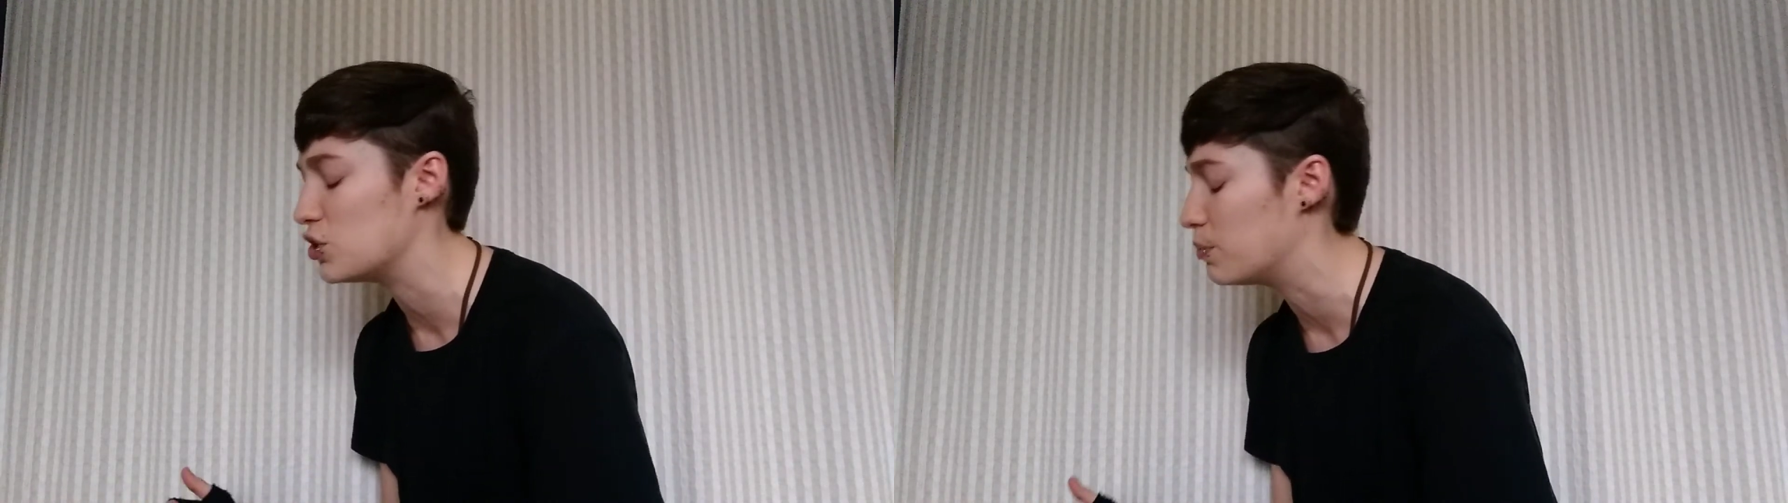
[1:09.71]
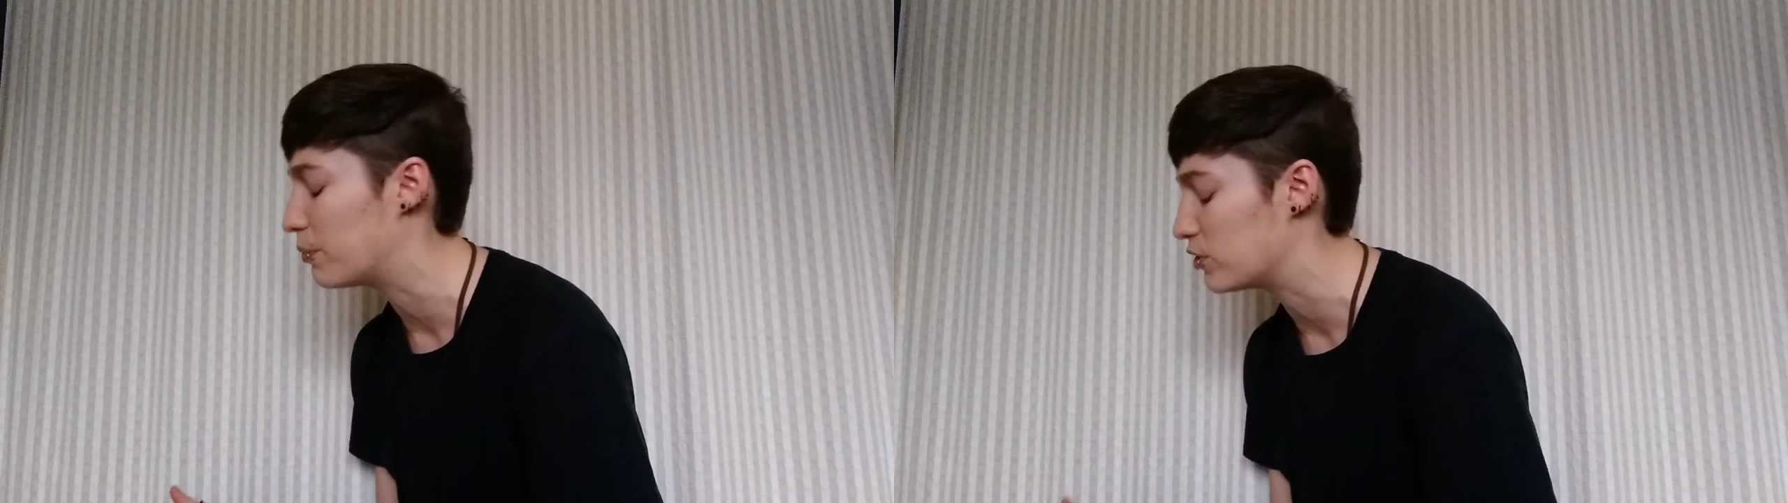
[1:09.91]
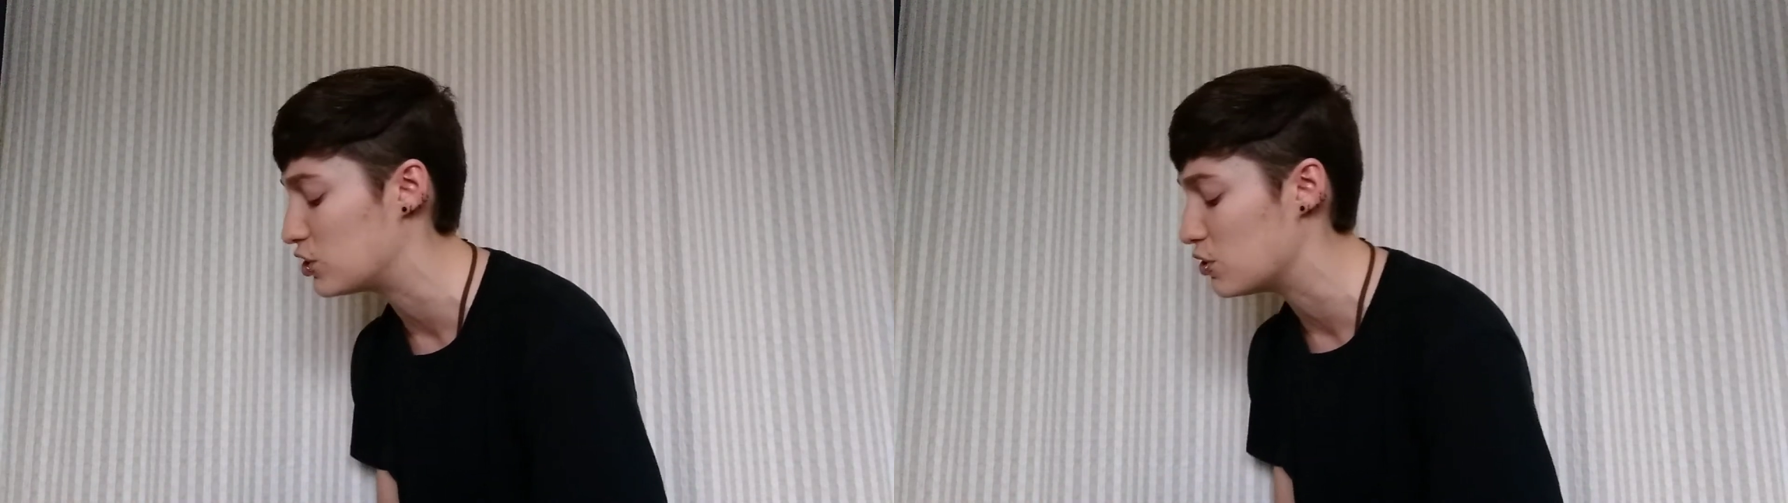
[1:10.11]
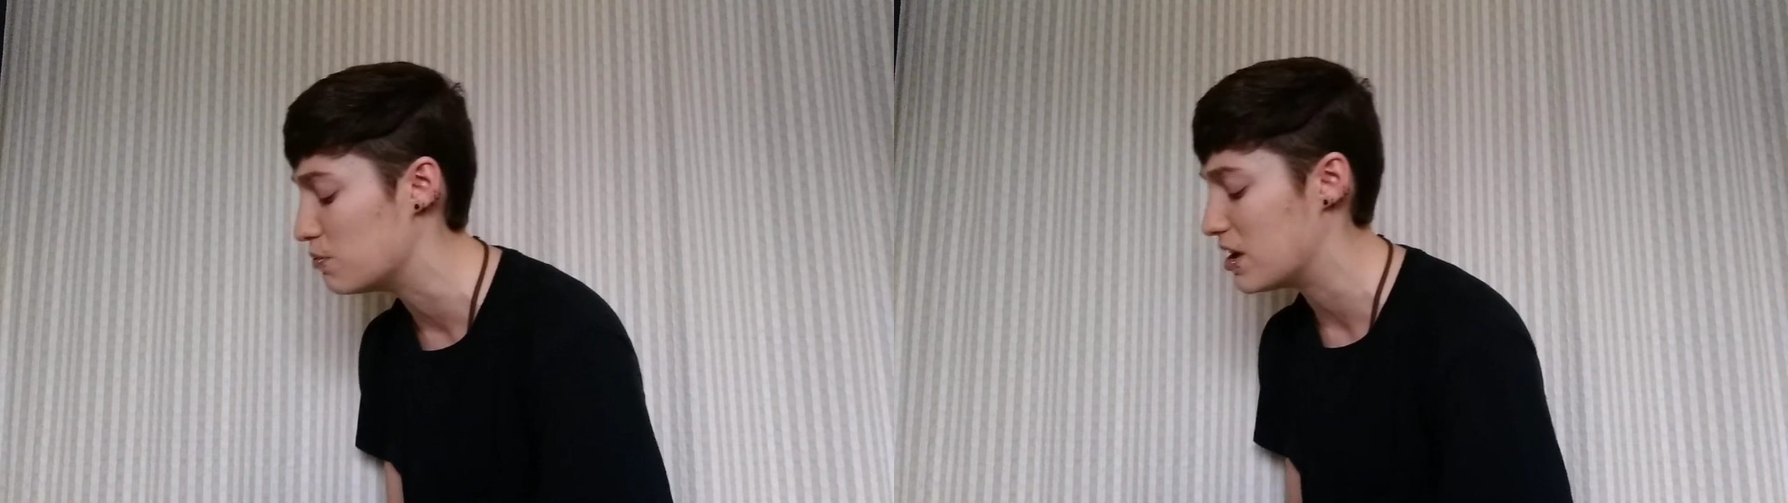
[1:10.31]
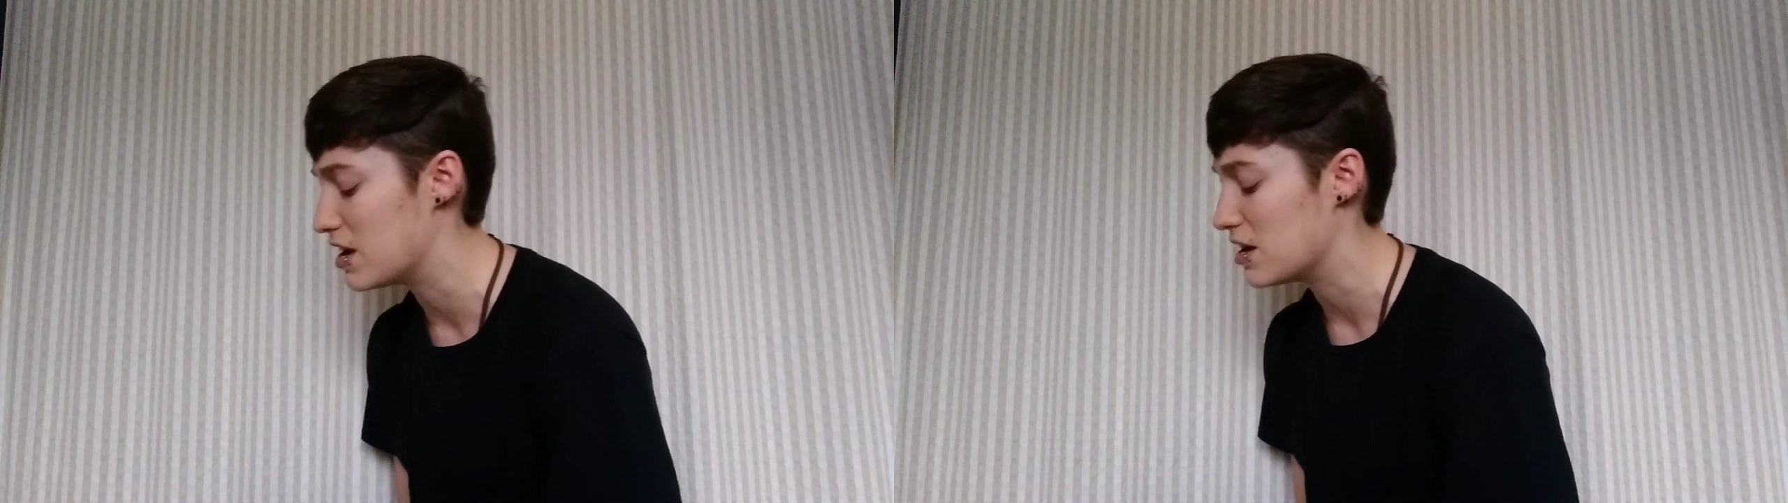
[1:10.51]
to
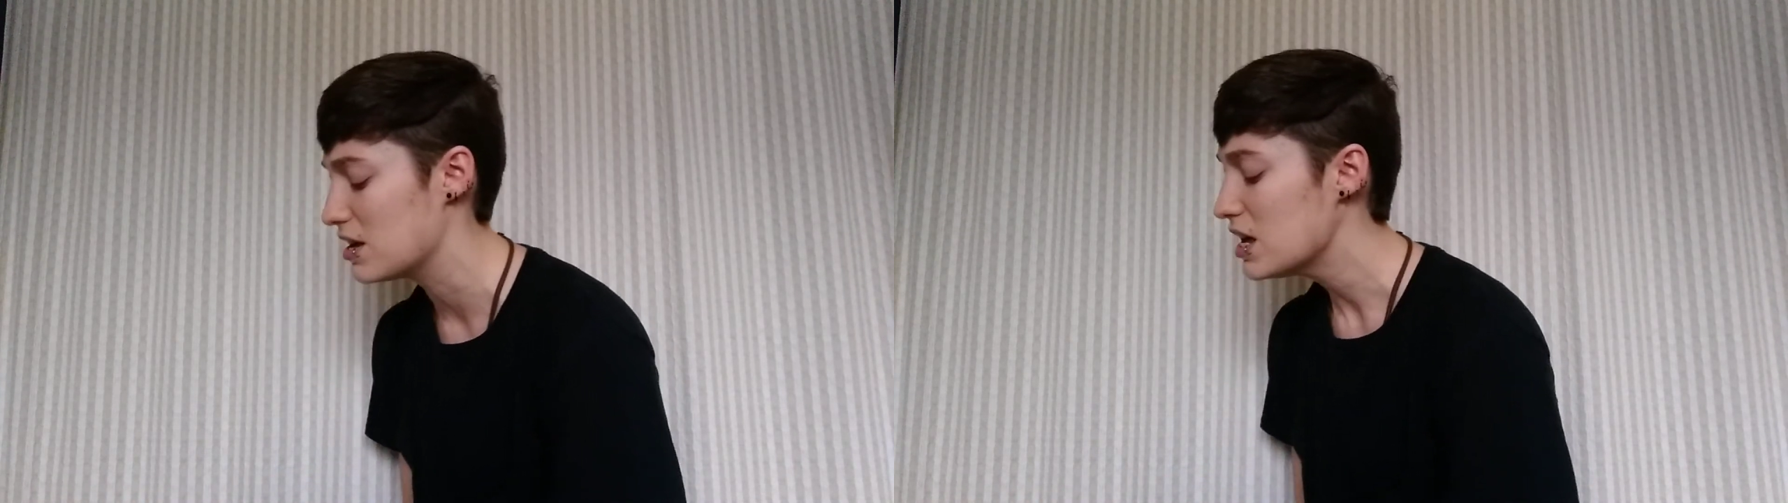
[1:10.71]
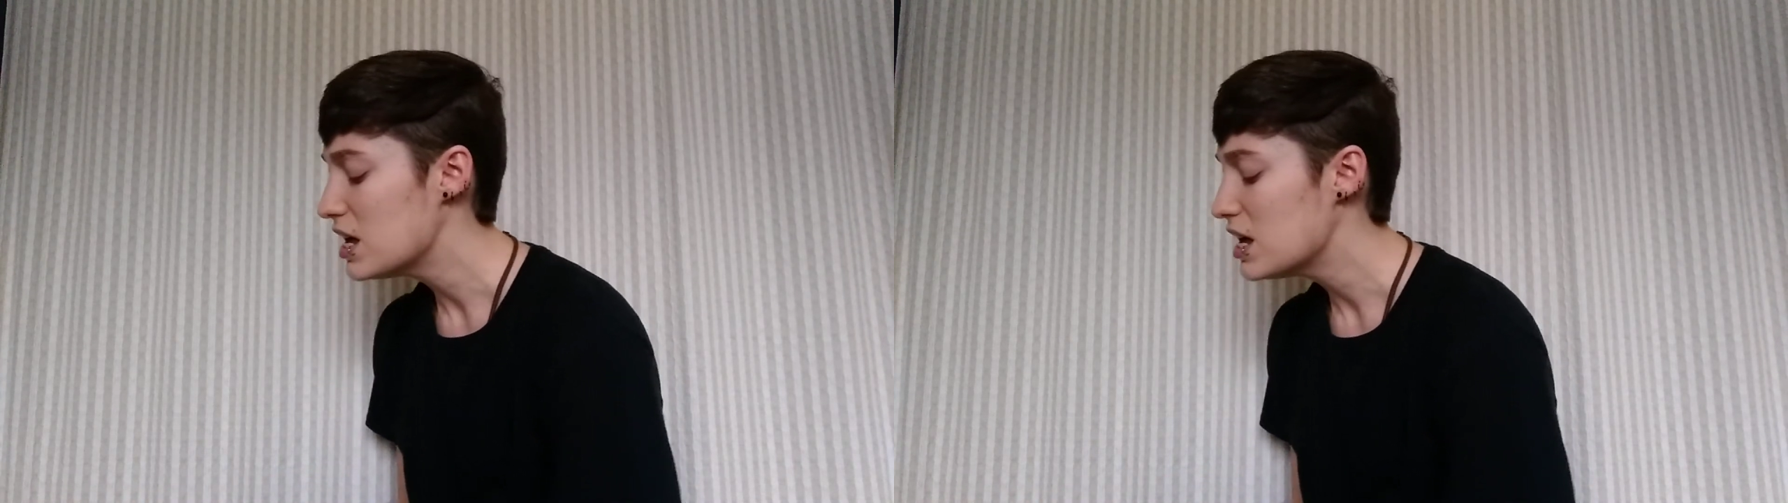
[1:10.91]
pursue me.